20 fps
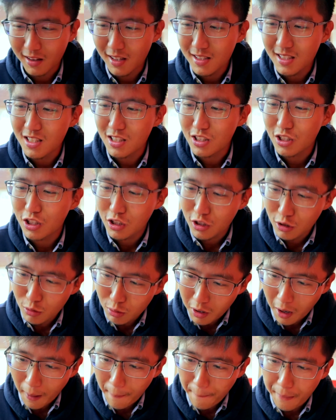This is
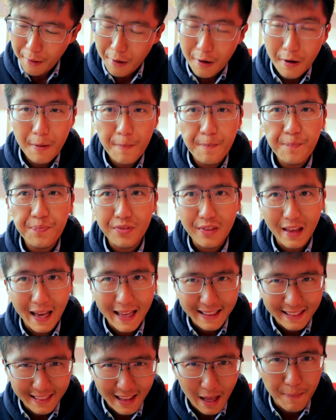cucumber
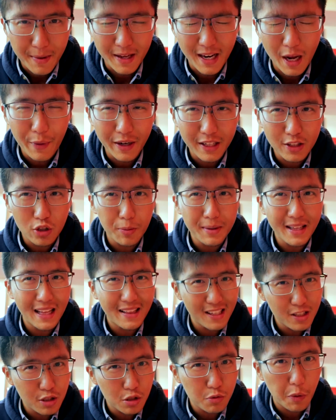and lemon, and when he told me that
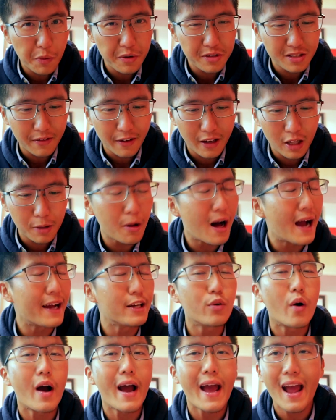this is what was available, I
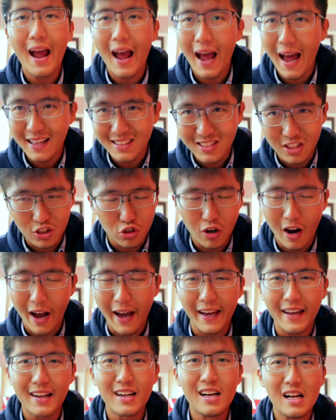knew I had to try
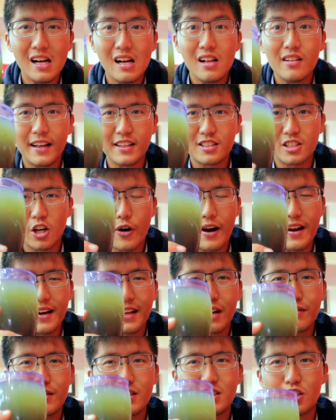it. Let's go ahead and
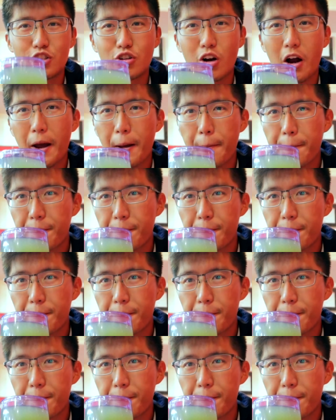give this a try.